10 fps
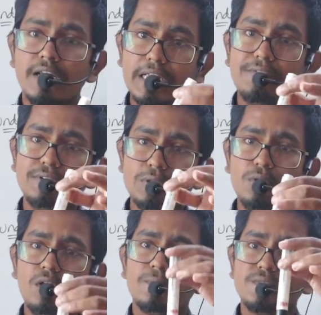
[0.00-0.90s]
even
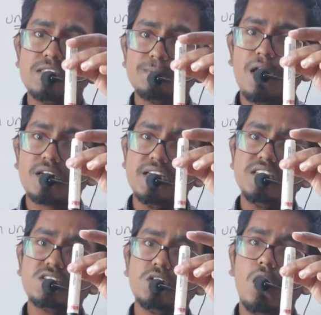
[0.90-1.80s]
though this marker
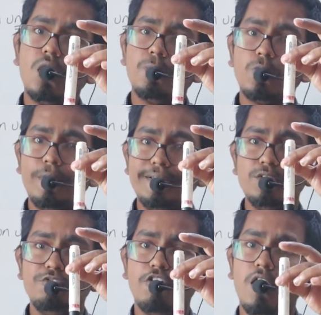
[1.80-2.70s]
is going
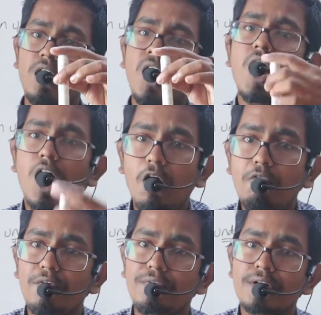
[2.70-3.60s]
to fall,
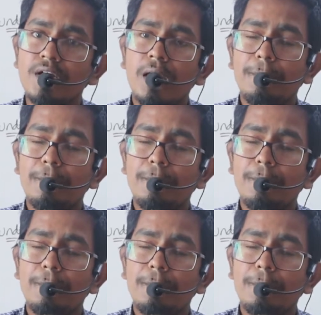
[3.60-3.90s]
however,